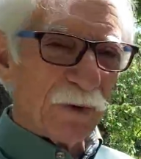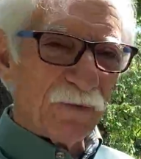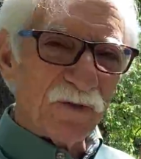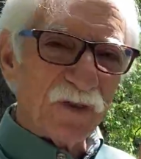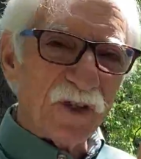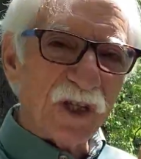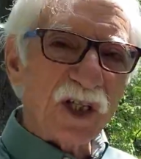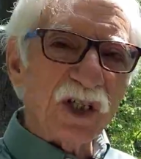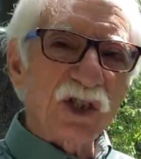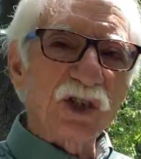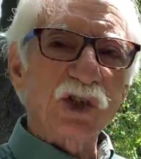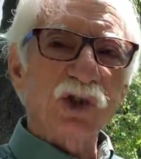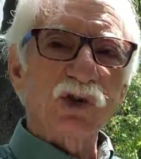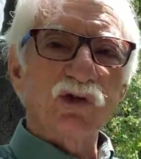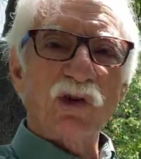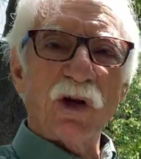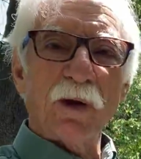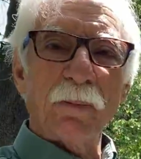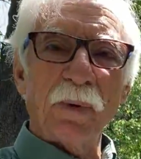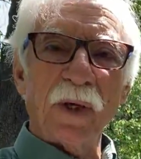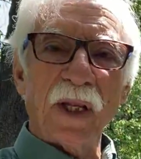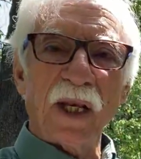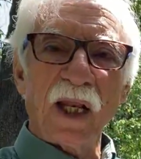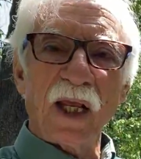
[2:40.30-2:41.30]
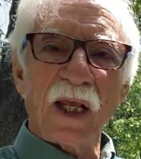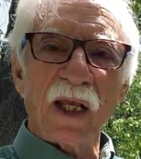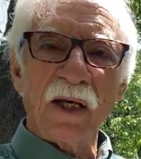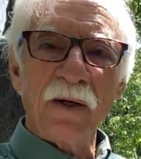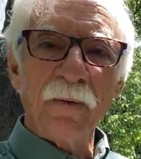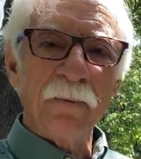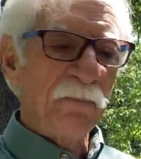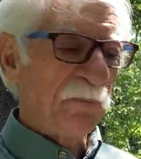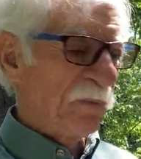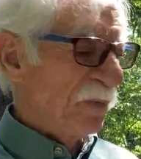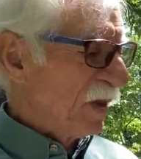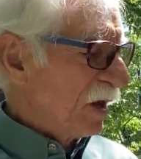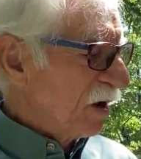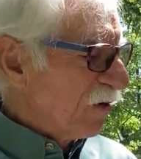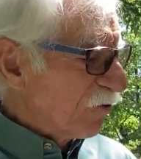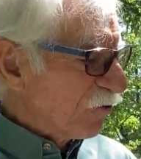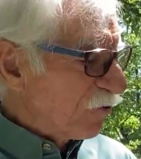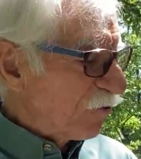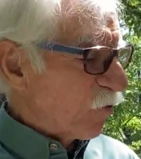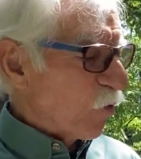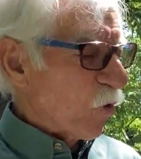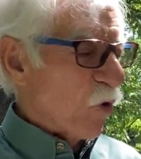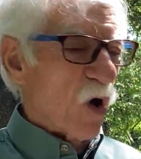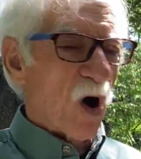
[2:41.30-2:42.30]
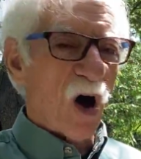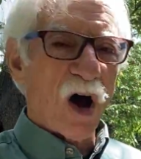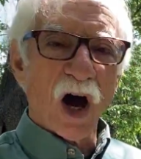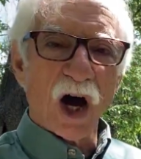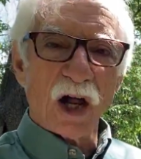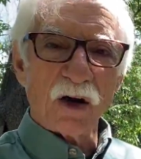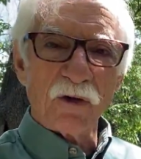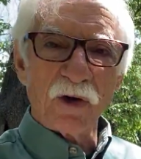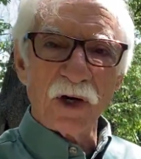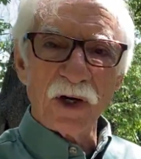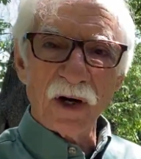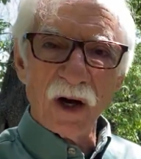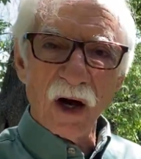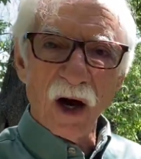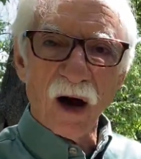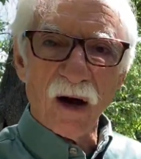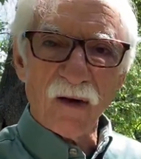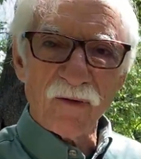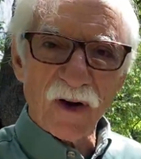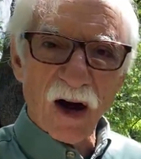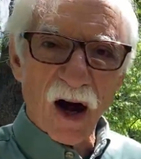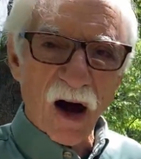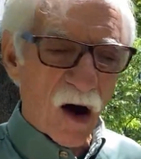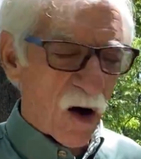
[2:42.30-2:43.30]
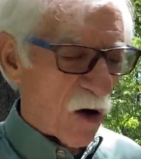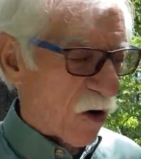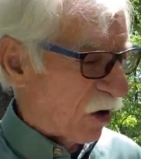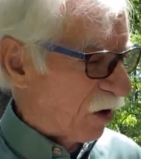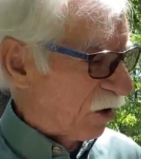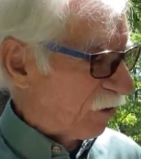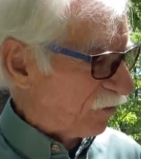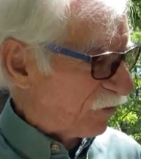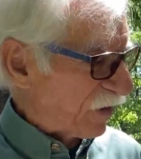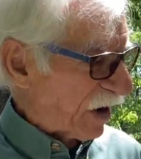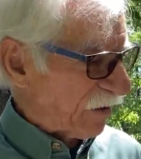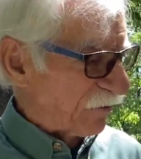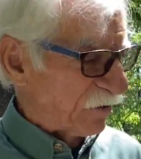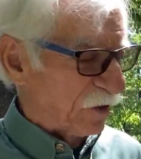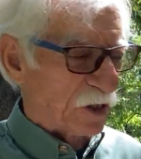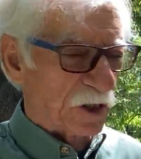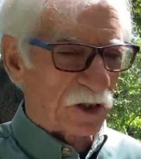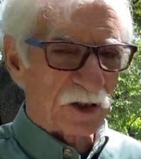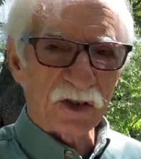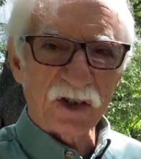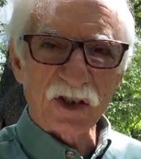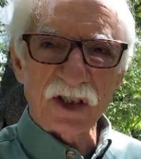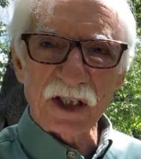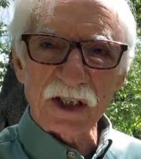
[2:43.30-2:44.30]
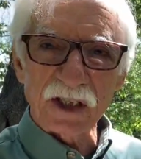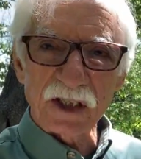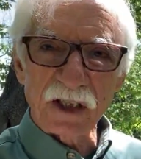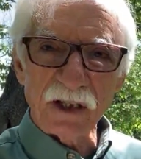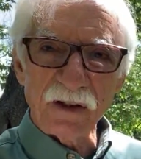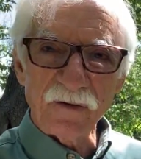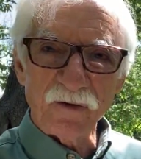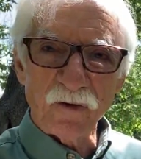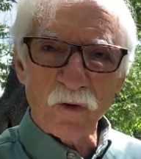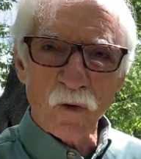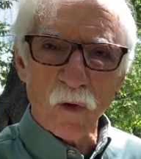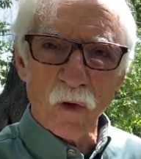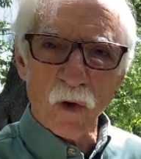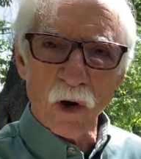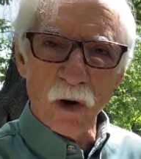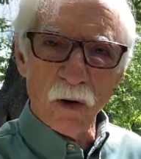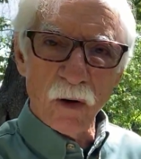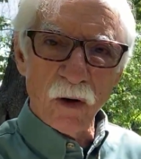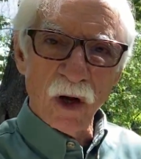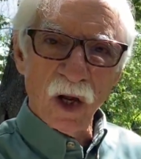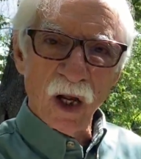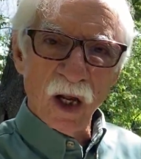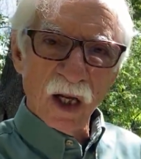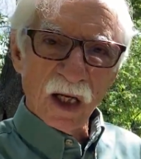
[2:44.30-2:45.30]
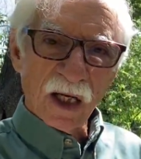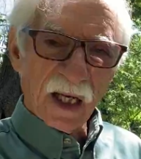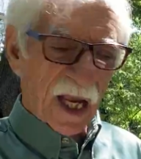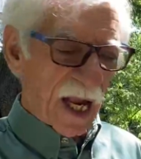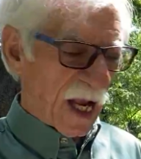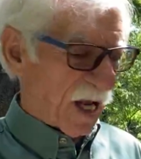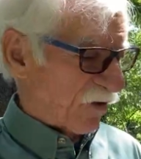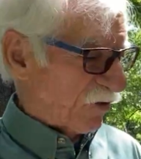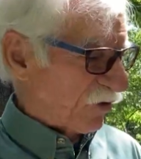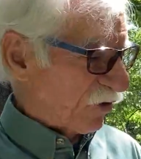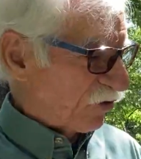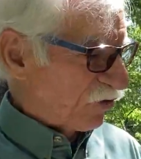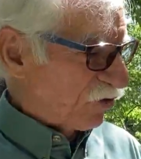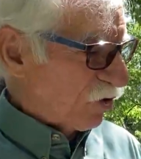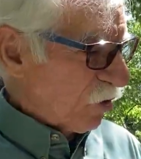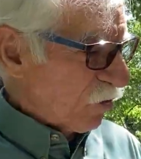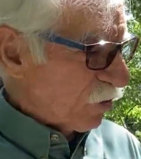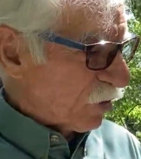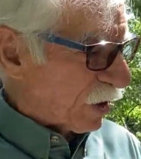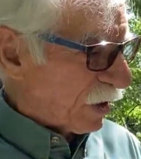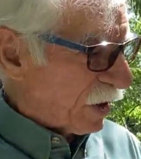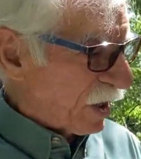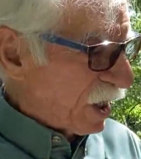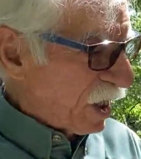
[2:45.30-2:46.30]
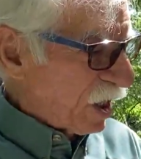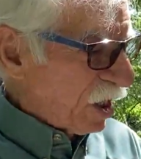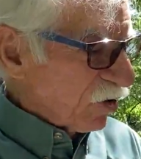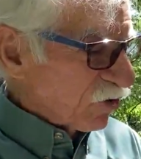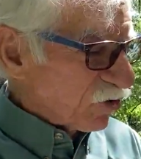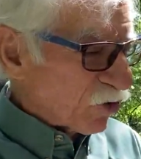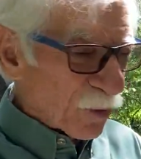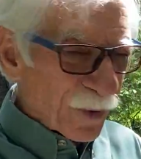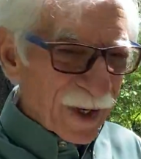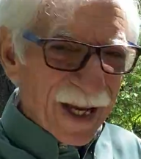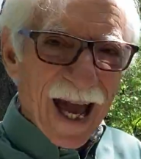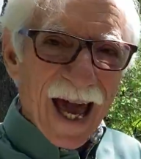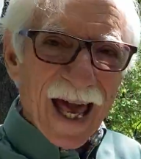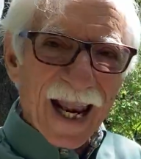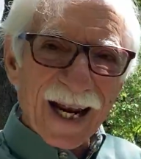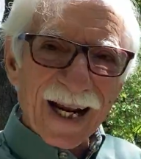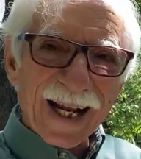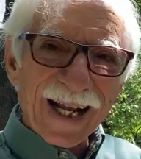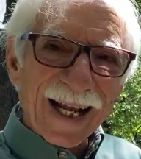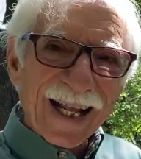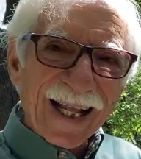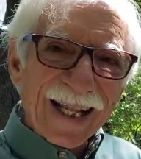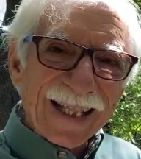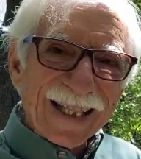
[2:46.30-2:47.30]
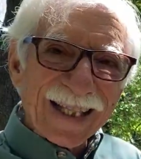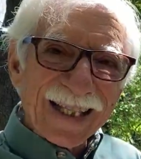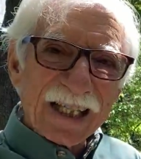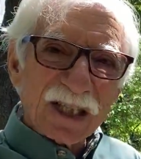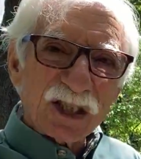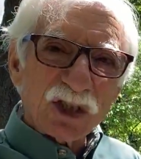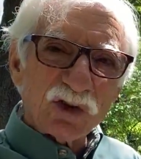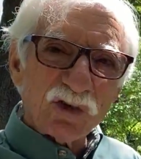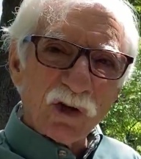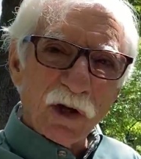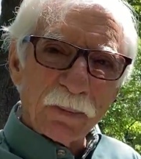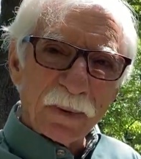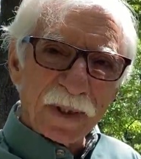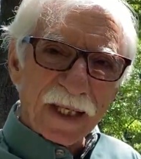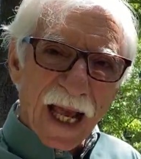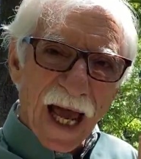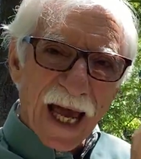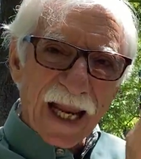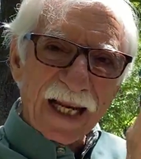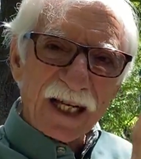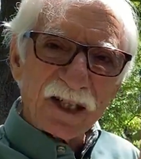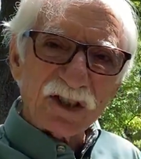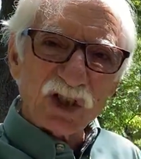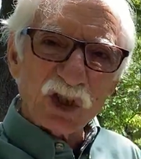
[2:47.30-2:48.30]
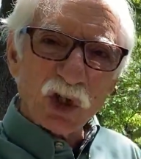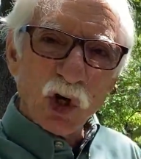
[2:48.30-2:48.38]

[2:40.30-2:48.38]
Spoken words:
distributed 400 of our 564 cans of soda. So we gotta distribute that. It's